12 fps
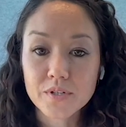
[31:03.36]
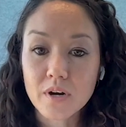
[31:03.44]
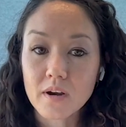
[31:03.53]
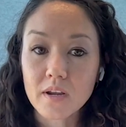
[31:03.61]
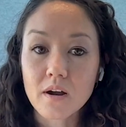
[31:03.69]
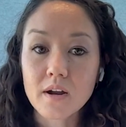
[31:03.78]
in the
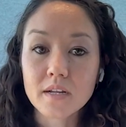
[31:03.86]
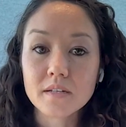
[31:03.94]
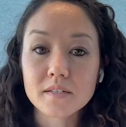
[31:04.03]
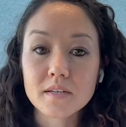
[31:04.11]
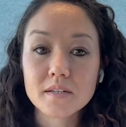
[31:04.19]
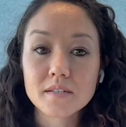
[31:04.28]
target
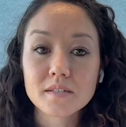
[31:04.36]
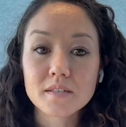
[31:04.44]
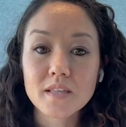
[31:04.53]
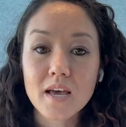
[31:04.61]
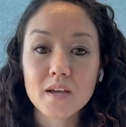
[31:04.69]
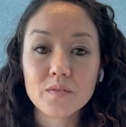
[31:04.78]
audiences
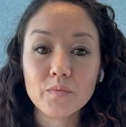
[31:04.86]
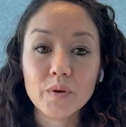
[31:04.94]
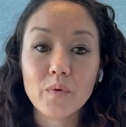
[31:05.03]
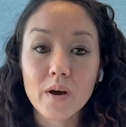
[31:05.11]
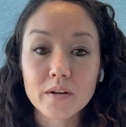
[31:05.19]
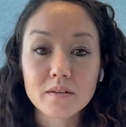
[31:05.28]
that
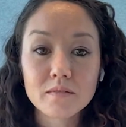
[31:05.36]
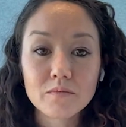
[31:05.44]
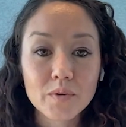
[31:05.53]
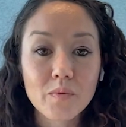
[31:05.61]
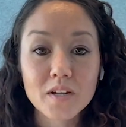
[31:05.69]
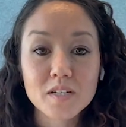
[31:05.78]
we want
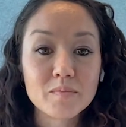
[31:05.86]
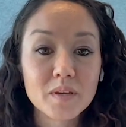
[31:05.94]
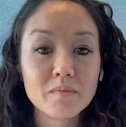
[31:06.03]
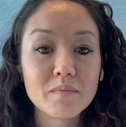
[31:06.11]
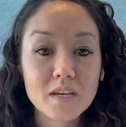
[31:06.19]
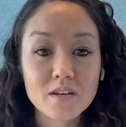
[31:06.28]
to
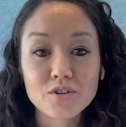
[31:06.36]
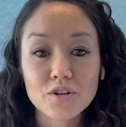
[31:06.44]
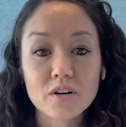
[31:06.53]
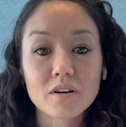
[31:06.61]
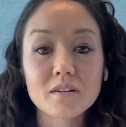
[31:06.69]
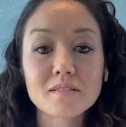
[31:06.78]
be making
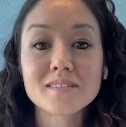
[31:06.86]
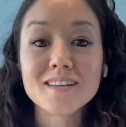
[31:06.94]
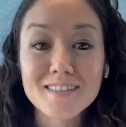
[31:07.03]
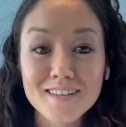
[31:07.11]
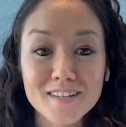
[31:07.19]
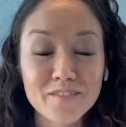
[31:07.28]
sure
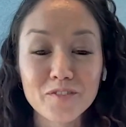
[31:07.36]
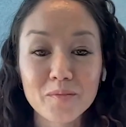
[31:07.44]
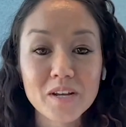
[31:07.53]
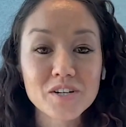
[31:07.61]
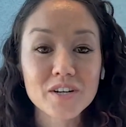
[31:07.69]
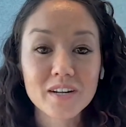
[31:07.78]
see this
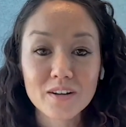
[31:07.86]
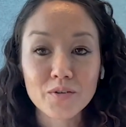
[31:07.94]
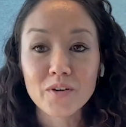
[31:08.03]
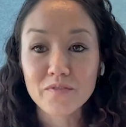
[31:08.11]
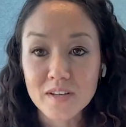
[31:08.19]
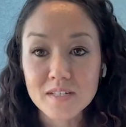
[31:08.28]
information,
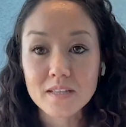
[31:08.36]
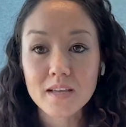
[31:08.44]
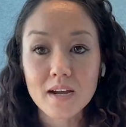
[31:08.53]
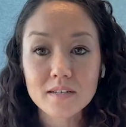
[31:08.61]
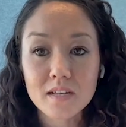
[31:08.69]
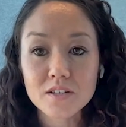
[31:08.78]
who are facing
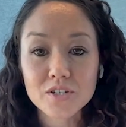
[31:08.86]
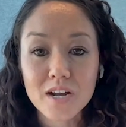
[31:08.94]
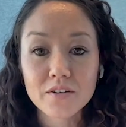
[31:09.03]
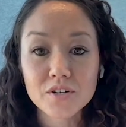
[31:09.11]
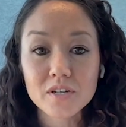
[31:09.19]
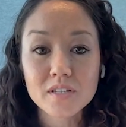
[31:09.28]
the access
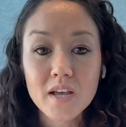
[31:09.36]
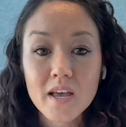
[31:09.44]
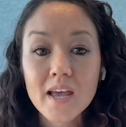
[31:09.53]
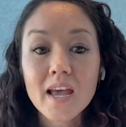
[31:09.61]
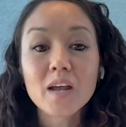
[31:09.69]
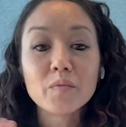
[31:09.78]
challenges?
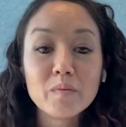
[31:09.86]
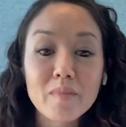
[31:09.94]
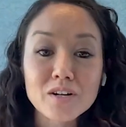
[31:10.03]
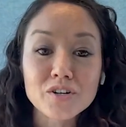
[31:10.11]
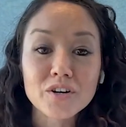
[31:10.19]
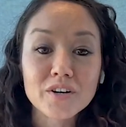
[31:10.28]
And we
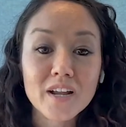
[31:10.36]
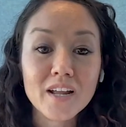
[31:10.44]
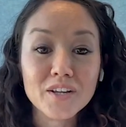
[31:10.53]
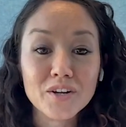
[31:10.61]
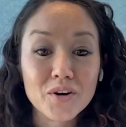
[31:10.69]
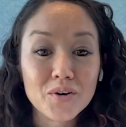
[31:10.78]
measured,
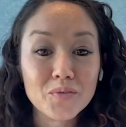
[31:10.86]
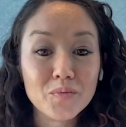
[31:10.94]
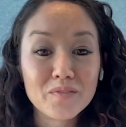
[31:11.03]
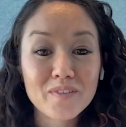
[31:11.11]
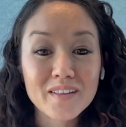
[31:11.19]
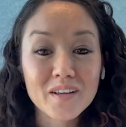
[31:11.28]
and
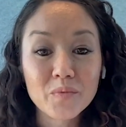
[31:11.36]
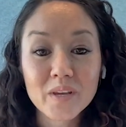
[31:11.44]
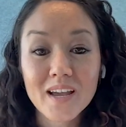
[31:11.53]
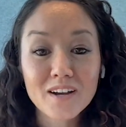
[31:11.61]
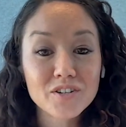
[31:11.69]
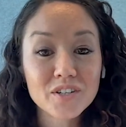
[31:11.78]
we found that
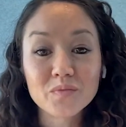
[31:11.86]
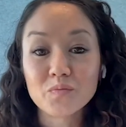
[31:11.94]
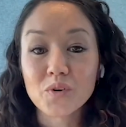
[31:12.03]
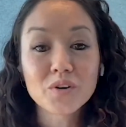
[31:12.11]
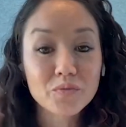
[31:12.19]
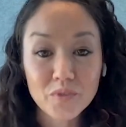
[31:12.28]
we actually
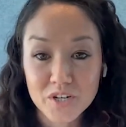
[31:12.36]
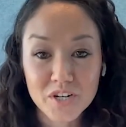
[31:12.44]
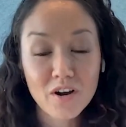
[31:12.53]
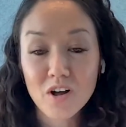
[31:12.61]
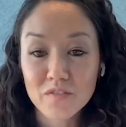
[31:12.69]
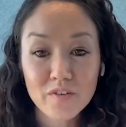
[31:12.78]
weren't
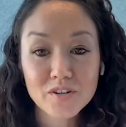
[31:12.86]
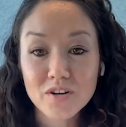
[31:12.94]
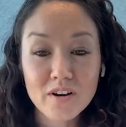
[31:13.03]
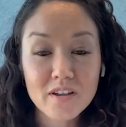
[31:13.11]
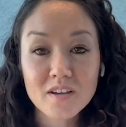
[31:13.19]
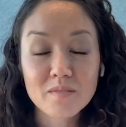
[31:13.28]
reaching all of our
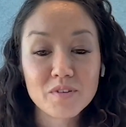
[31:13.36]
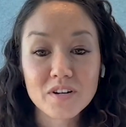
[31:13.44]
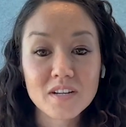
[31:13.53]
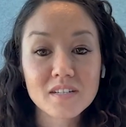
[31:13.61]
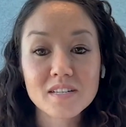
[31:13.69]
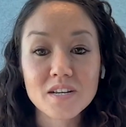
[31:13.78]
target
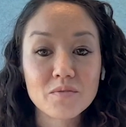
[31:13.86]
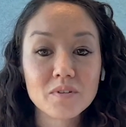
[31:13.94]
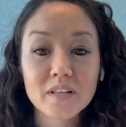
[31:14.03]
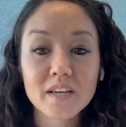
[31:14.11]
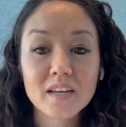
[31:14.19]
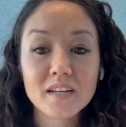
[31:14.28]
communities
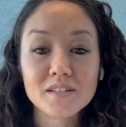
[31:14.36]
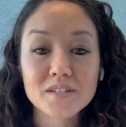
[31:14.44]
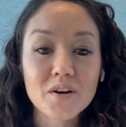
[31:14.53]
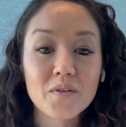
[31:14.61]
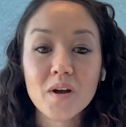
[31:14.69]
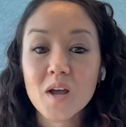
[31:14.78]
equally. And
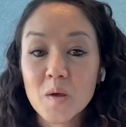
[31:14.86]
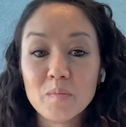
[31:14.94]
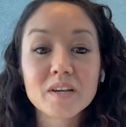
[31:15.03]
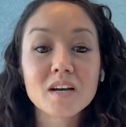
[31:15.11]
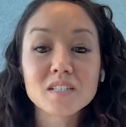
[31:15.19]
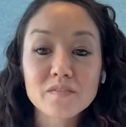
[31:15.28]
so
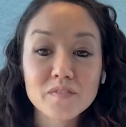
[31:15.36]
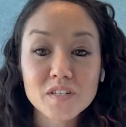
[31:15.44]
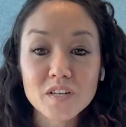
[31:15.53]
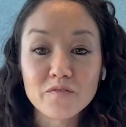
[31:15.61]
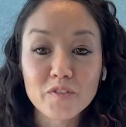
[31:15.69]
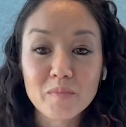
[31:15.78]
because of
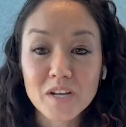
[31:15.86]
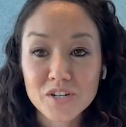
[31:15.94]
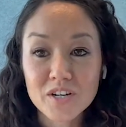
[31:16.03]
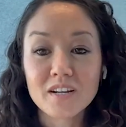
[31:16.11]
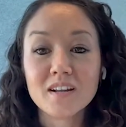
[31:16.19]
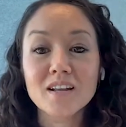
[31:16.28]
this
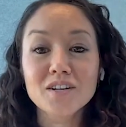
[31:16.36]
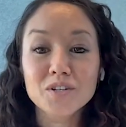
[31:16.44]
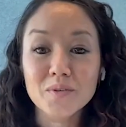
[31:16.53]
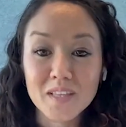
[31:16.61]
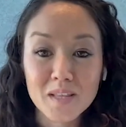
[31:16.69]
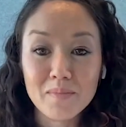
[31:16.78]
information and
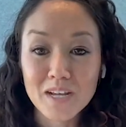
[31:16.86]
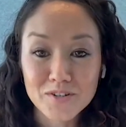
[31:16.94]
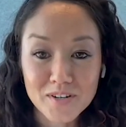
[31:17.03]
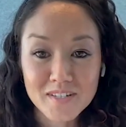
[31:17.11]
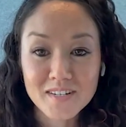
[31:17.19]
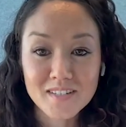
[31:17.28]
doing the
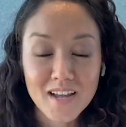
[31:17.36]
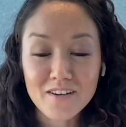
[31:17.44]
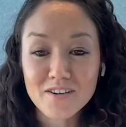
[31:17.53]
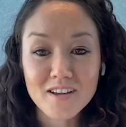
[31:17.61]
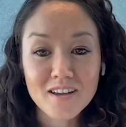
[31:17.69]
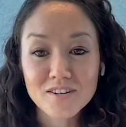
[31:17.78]
metrics
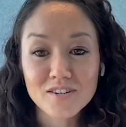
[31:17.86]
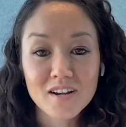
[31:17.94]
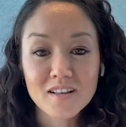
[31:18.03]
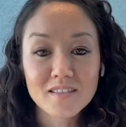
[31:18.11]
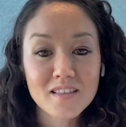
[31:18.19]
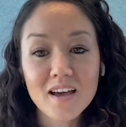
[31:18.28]

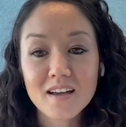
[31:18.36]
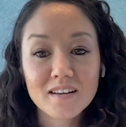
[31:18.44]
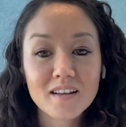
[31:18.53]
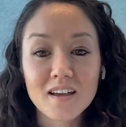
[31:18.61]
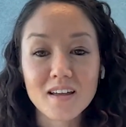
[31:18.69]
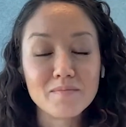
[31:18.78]
disaggregation that
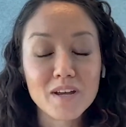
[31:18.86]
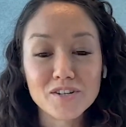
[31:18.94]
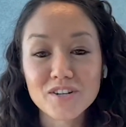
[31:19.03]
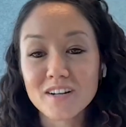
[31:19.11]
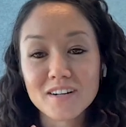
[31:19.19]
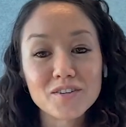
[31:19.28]
Anne
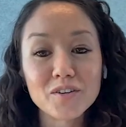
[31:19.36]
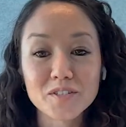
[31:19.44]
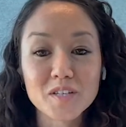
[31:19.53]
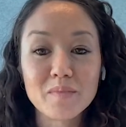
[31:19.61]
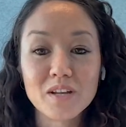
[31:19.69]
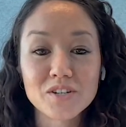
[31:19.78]
mentioned and
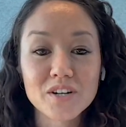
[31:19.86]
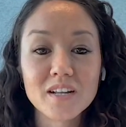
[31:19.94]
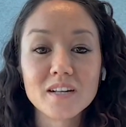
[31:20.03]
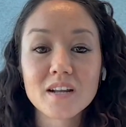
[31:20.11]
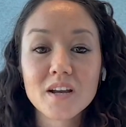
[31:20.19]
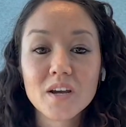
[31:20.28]
Tulsi
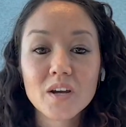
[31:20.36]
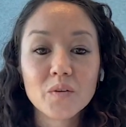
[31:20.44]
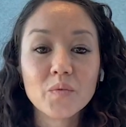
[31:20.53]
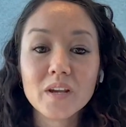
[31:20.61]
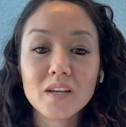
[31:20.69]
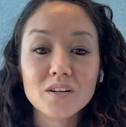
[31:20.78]
mentioned,
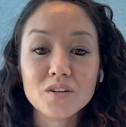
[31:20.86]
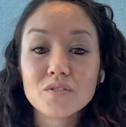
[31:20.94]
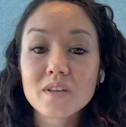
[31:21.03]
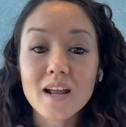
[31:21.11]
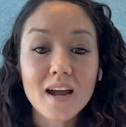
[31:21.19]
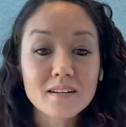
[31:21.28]
we
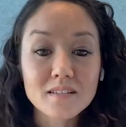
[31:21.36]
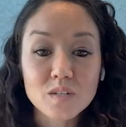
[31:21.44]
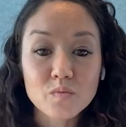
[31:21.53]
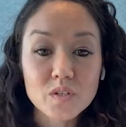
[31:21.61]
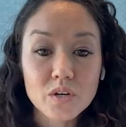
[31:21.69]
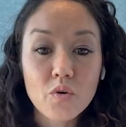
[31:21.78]
knew that
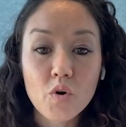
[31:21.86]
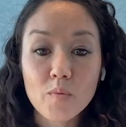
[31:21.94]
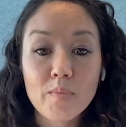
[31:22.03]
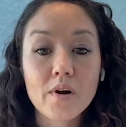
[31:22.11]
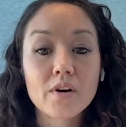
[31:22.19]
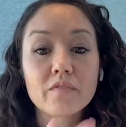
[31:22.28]
access was a
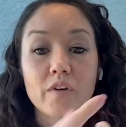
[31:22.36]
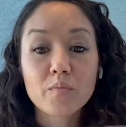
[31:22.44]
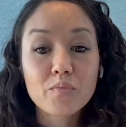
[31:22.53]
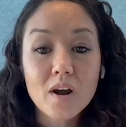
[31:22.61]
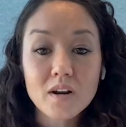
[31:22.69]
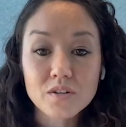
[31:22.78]
core part of
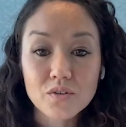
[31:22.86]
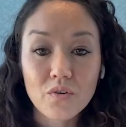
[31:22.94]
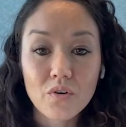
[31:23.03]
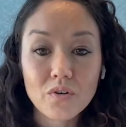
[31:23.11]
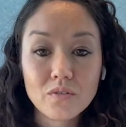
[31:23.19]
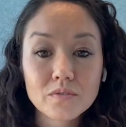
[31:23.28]
our product
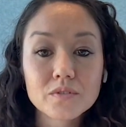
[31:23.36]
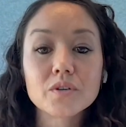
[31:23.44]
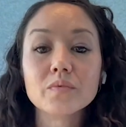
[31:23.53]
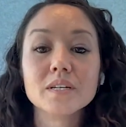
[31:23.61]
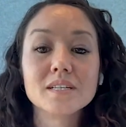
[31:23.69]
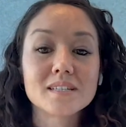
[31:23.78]
goal.
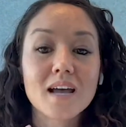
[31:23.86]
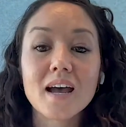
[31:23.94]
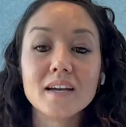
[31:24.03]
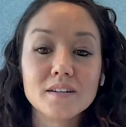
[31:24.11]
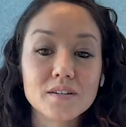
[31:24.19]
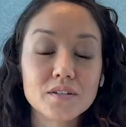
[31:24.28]
So we
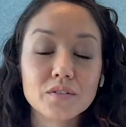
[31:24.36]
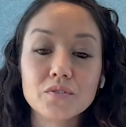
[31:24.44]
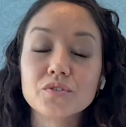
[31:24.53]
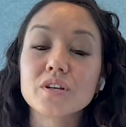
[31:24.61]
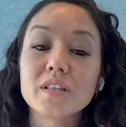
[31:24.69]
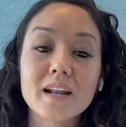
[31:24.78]
designed a
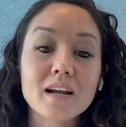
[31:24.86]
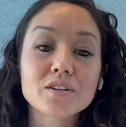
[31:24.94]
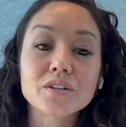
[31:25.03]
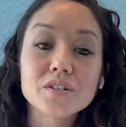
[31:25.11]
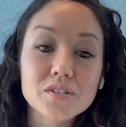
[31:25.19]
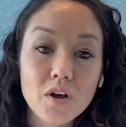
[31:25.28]
solution that
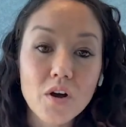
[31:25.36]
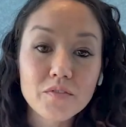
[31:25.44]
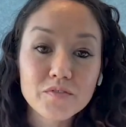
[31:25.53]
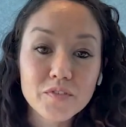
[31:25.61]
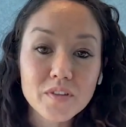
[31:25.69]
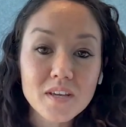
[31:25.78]
actually
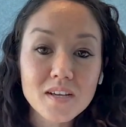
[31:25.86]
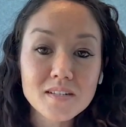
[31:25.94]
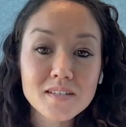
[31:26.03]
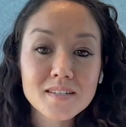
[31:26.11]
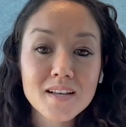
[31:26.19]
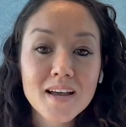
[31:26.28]
solved for
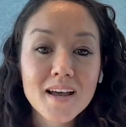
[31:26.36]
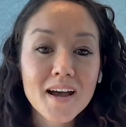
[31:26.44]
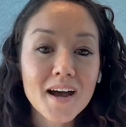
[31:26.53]
this.